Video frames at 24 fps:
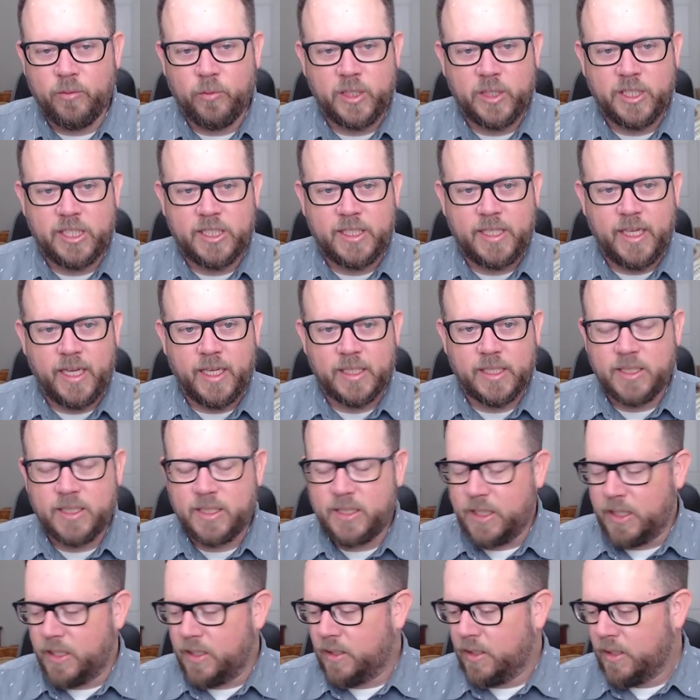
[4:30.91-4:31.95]
Rich Sticks.
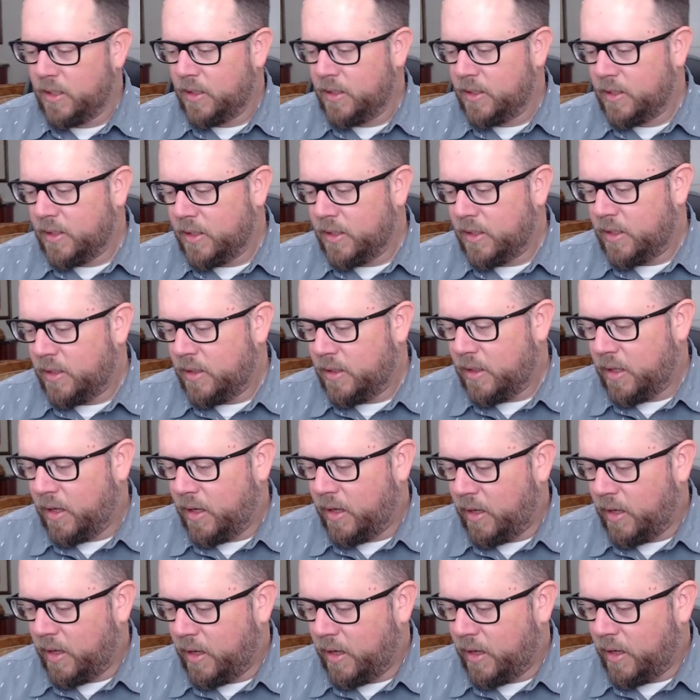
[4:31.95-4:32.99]

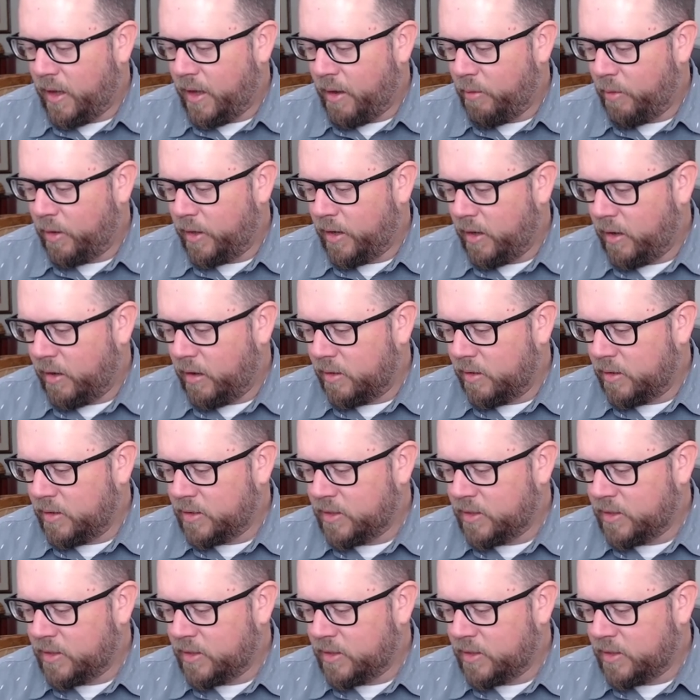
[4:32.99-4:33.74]
Uh, how are y'all?